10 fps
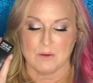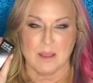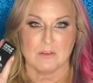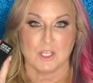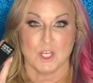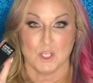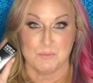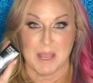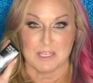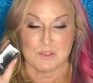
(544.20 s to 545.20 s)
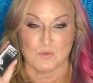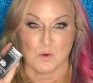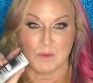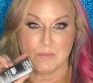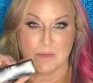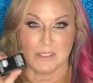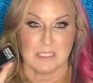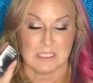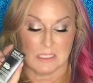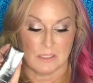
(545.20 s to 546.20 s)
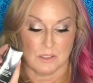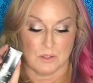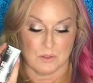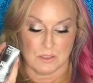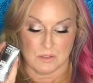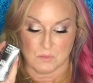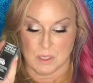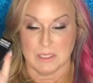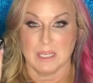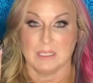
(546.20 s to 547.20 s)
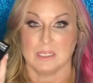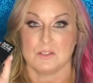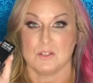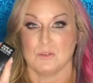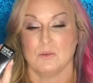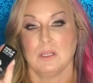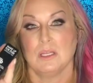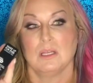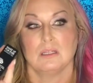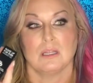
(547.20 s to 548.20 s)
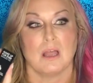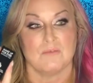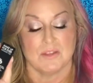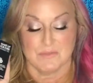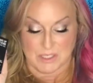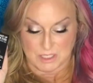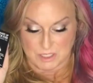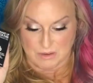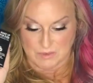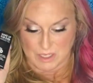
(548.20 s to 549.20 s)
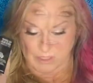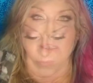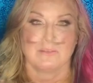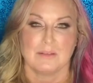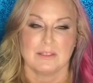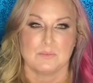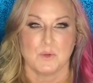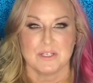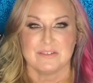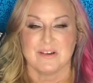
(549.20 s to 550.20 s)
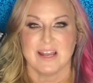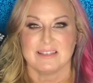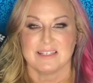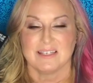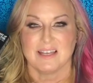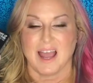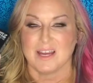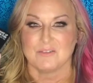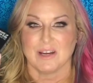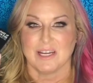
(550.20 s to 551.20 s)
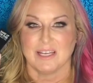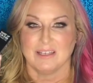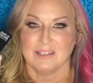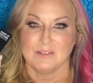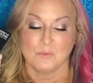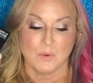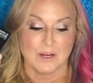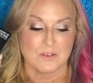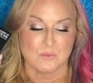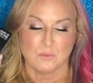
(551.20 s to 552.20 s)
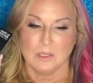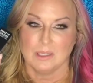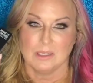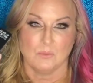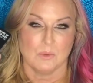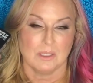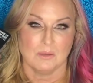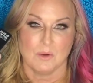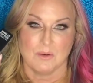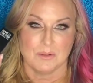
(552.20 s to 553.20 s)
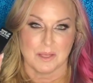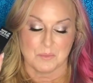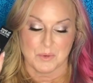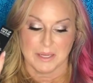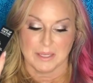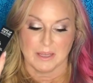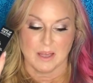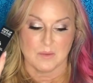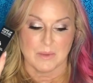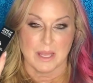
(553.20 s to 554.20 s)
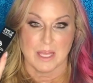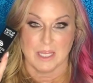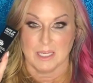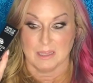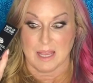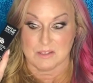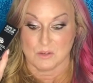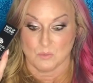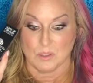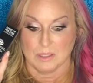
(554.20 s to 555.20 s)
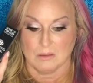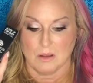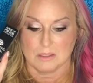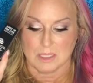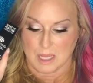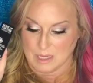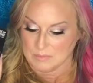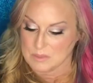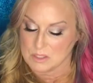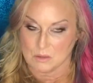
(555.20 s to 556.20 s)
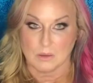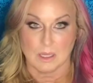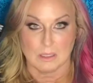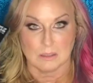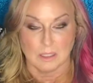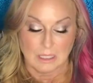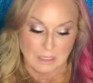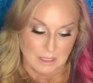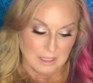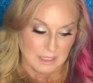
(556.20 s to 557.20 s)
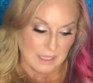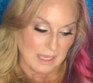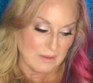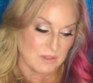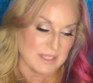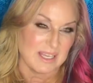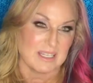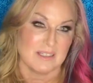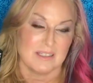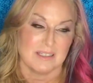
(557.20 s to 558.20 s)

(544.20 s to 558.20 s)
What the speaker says: don't have a good match for me, but this is the closest one, and I do love the finish of it. It's moisturizing, hydrating, it wears really, really well without breaking up, and it lasts a really long time. So I was like,